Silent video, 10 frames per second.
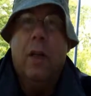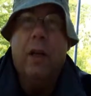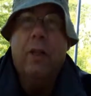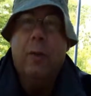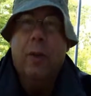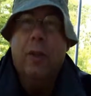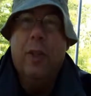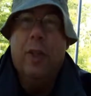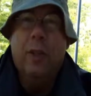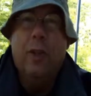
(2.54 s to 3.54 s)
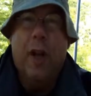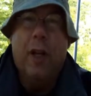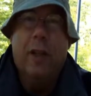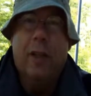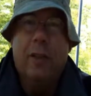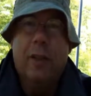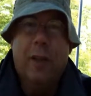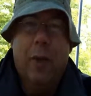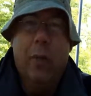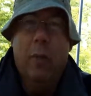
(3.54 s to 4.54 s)
Alright, so we're going to take a shot at this.
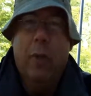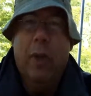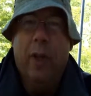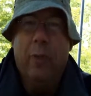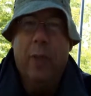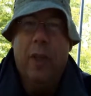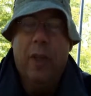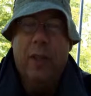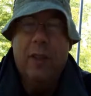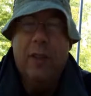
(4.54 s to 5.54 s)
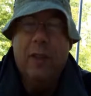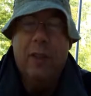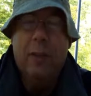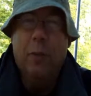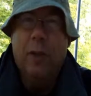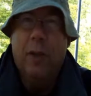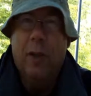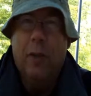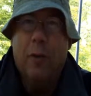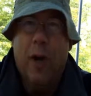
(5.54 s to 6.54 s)
I've been playing with distances with the
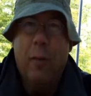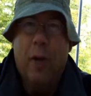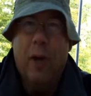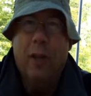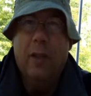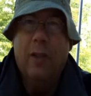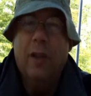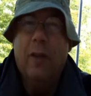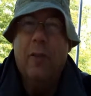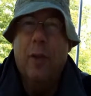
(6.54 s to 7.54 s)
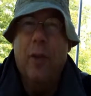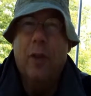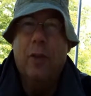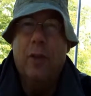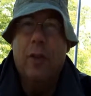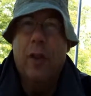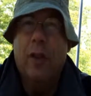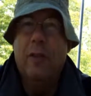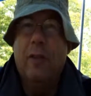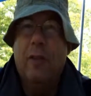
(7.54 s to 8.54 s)
little tripod and stuff to make sure
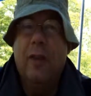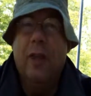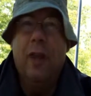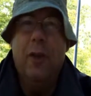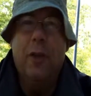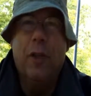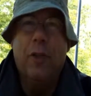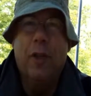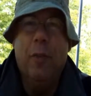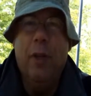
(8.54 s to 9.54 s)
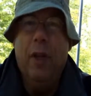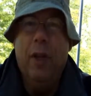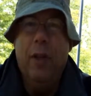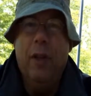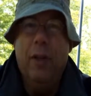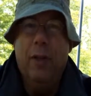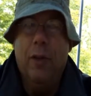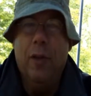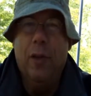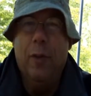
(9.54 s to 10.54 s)
that you can see me and
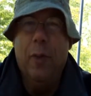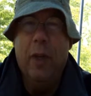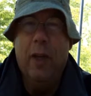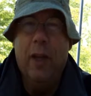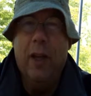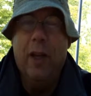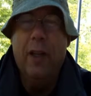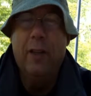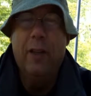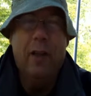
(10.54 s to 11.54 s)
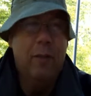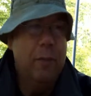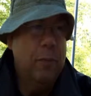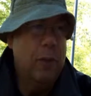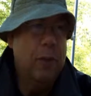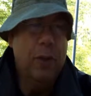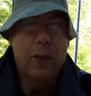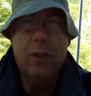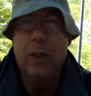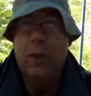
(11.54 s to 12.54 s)
you can hear me and that kind of stuff. So we're
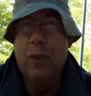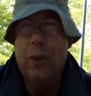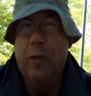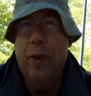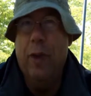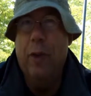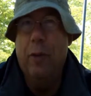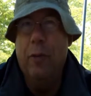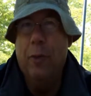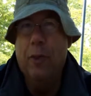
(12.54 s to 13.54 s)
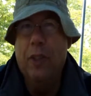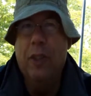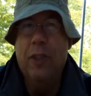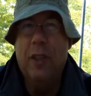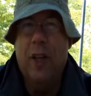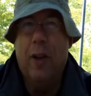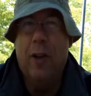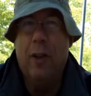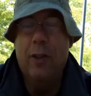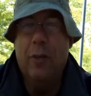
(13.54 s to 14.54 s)
just going to shoot a video and we'll see how
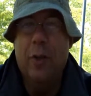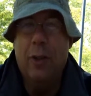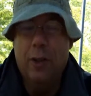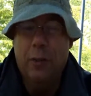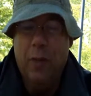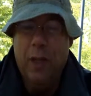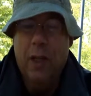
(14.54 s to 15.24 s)
all this works.